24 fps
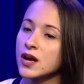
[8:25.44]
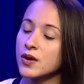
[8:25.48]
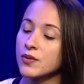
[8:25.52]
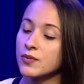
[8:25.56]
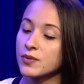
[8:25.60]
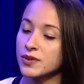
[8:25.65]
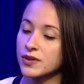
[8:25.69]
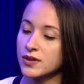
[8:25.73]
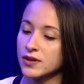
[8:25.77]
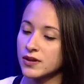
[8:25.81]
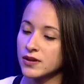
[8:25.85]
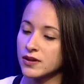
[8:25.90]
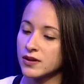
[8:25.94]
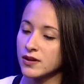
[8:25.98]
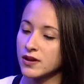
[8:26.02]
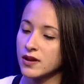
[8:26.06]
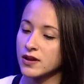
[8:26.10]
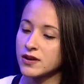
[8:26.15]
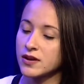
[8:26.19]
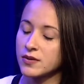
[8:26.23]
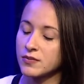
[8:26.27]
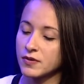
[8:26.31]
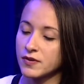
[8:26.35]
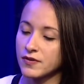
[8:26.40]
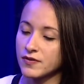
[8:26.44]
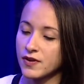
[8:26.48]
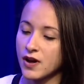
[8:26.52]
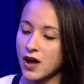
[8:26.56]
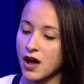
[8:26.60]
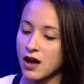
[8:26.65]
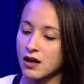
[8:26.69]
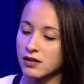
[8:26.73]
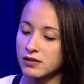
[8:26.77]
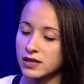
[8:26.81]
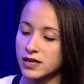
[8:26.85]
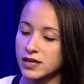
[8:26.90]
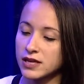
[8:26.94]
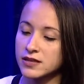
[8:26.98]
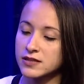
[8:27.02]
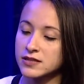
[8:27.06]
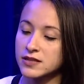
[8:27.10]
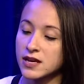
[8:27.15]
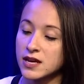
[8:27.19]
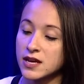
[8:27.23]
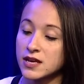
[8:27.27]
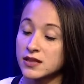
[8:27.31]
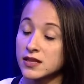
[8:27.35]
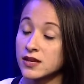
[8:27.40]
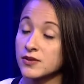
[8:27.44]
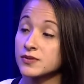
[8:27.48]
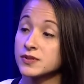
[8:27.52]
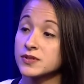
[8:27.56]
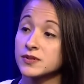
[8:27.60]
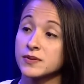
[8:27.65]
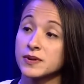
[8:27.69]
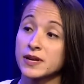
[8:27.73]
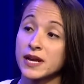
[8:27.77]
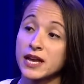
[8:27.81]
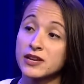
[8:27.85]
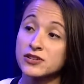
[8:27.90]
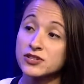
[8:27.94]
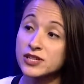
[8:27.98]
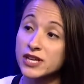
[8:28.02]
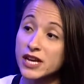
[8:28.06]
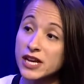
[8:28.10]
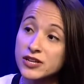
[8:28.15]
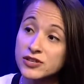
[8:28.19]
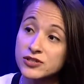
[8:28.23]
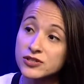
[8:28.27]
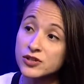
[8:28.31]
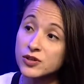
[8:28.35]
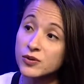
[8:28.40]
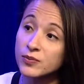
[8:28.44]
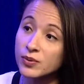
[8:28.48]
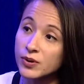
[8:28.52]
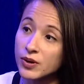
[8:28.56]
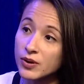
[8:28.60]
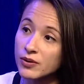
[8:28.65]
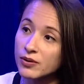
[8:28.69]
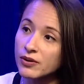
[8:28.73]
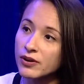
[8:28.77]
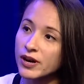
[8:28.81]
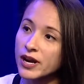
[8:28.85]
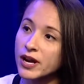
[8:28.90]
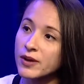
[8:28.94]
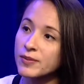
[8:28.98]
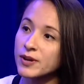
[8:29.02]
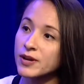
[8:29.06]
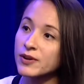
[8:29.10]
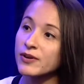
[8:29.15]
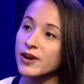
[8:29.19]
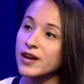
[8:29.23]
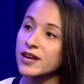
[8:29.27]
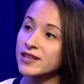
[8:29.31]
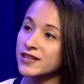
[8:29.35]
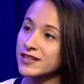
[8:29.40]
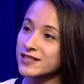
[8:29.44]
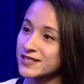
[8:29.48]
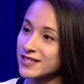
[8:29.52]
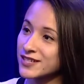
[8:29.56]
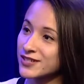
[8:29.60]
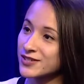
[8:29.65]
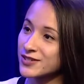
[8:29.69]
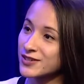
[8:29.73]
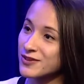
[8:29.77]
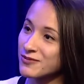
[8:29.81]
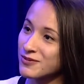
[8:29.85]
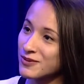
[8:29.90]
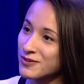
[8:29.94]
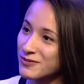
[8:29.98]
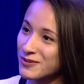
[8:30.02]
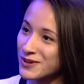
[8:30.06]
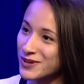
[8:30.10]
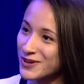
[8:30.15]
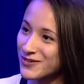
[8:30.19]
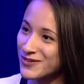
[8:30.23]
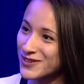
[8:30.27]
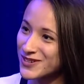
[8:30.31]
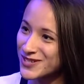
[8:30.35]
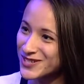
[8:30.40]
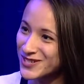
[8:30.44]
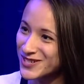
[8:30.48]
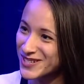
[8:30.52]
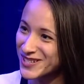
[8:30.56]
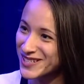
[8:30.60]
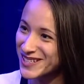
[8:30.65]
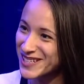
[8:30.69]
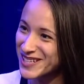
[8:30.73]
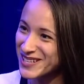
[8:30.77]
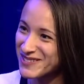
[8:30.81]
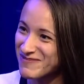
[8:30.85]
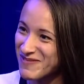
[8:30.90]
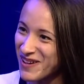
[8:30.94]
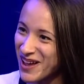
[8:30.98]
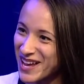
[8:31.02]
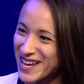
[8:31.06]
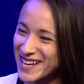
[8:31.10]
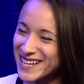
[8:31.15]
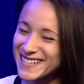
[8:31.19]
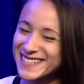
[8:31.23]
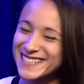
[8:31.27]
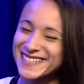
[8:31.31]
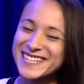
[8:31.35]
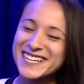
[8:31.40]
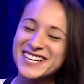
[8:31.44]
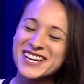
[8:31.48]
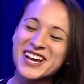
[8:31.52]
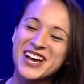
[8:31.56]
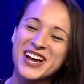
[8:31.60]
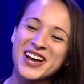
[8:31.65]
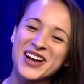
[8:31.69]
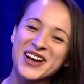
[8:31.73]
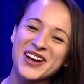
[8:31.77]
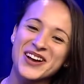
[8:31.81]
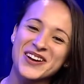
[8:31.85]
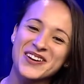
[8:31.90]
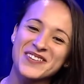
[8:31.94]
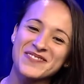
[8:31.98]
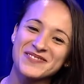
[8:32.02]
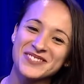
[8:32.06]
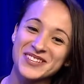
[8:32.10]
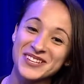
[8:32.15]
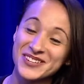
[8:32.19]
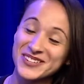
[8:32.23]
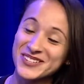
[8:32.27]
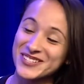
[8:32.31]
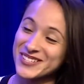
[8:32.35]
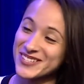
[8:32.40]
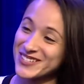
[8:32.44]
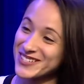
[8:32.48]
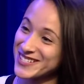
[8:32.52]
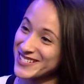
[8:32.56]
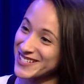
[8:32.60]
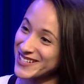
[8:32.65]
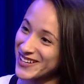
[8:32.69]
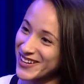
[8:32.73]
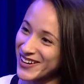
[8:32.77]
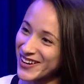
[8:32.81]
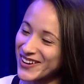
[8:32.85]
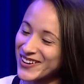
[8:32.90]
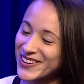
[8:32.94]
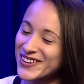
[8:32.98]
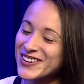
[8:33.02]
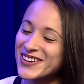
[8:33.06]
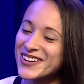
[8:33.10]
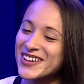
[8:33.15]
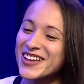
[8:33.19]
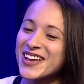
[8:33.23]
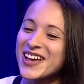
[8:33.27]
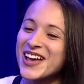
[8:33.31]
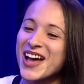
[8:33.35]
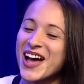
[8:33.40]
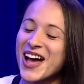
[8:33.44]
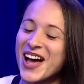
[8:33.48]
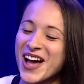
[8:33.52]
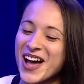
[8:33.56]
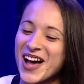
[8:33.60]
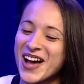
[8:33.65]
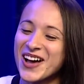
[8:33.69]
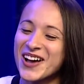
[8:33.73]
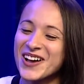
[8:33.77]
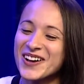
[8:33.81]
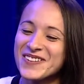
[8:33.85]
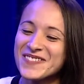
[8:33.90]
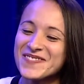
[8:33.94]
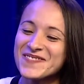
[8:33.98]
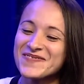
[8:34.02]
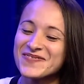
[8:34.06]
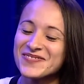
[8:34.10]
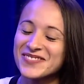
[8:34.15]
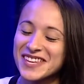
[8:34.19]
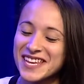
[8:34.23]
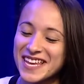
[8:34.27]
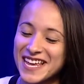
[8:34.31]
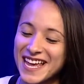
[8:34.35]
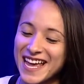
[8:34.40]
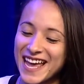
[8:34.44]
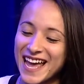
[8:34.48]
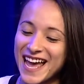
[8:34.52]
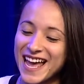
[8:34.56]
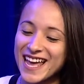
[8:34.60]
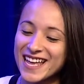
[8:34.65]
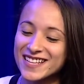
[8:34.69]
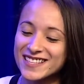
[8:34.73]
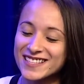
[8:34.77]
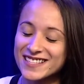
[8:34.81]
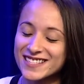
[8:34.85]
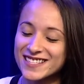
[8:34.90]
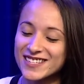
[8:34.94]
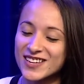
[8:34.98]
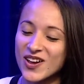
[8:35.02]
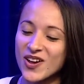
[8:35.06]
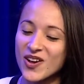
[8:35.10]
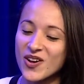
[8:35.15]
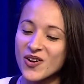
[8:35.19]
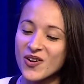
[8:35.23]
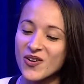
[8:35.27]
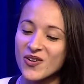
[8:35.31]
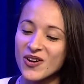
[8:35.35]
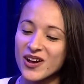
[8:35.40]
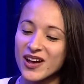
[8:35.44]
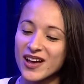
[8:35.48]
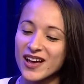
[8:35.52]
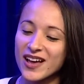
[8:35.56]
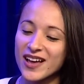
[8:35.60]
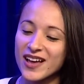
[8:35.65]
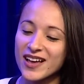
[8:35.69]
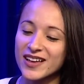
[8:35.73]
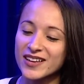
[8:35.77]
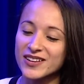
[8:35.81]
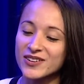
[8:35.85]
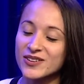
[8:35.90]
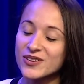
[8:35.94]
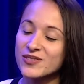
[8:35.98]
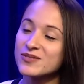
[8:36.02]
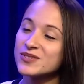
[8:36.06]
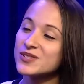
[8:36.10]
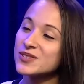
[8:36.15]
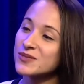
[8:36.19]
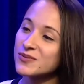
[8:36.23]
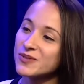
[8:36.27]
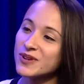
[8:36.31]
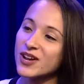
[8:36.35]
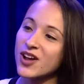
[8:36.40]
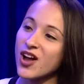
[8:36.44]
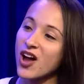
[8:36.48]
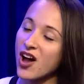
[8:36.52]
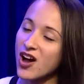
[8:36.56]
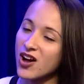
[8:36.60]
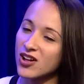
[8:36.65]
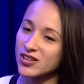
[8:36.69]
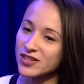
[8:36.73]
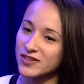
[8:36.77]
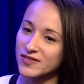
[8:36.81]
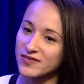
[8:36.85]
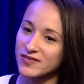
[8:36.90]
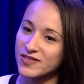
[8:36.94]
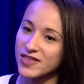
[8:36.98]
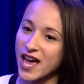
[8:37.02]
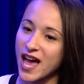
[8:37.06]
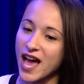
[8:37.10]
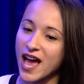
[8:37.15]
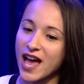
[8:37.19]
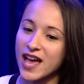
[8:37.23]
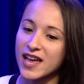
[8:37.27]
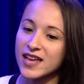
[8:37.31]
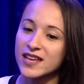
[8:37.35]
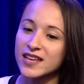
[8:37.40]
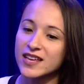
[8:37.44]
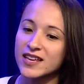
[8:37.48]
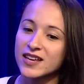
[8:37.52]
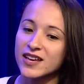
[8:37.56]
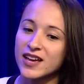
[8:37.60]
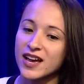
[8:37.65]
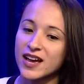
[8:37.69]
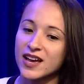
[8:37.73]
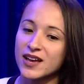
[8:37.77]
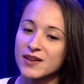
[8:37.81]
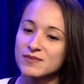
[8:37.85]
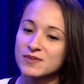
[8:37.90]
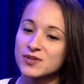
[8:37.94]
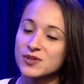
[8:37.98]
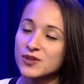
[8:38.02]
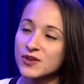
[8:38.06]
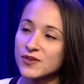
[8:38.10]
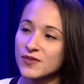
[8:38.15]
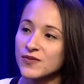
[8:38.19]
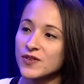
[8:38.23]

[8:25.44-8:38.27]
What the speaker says: with a number of colleagues that was doing educational programming, right? That's actually where we originally met years ago. And so, doing all of that, sort of